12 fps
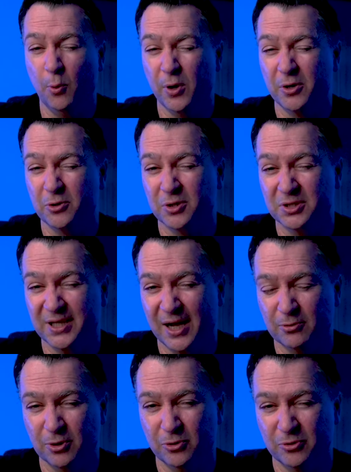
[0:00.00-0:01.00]
where you can
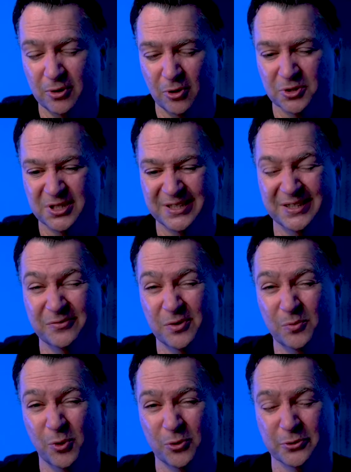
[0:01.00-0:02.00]
download lots of
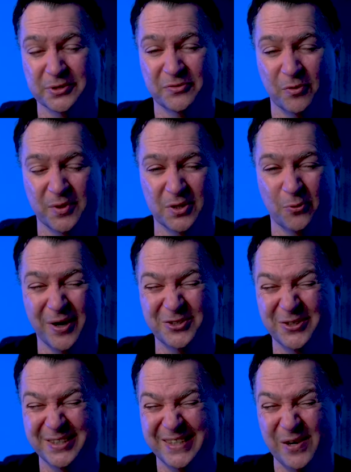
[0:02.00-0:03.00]
different models from the
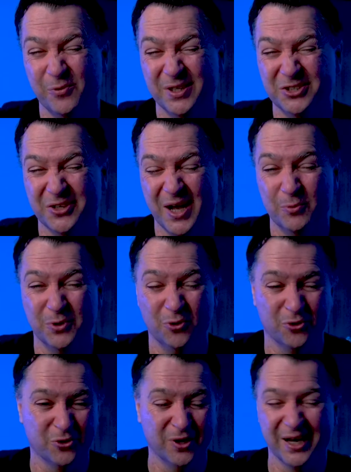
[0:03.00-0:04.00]
directory in the same way as you can with
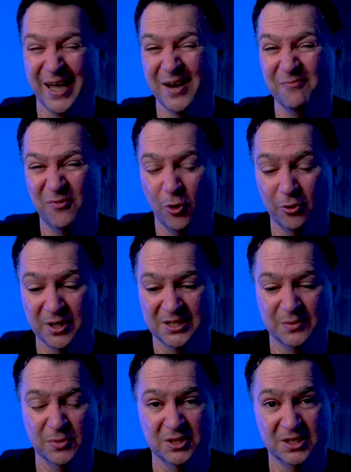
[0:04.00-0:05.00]
Docker. And again, follow on a
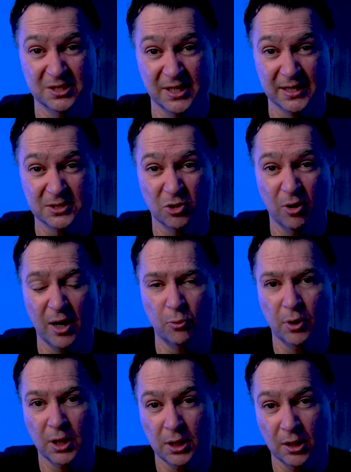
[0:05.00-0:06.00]
similar syntax. So I
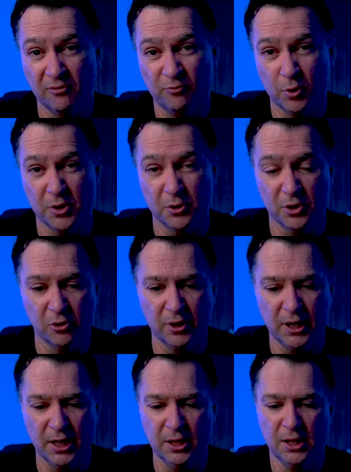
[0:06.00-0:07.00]
really love what they're
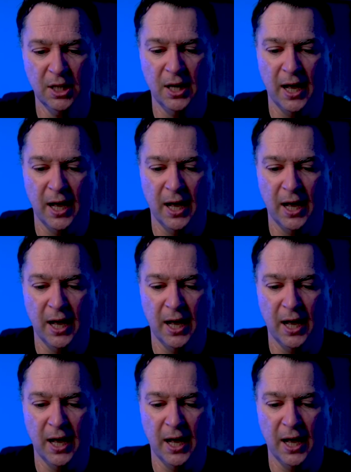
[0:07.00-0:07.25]
doing there.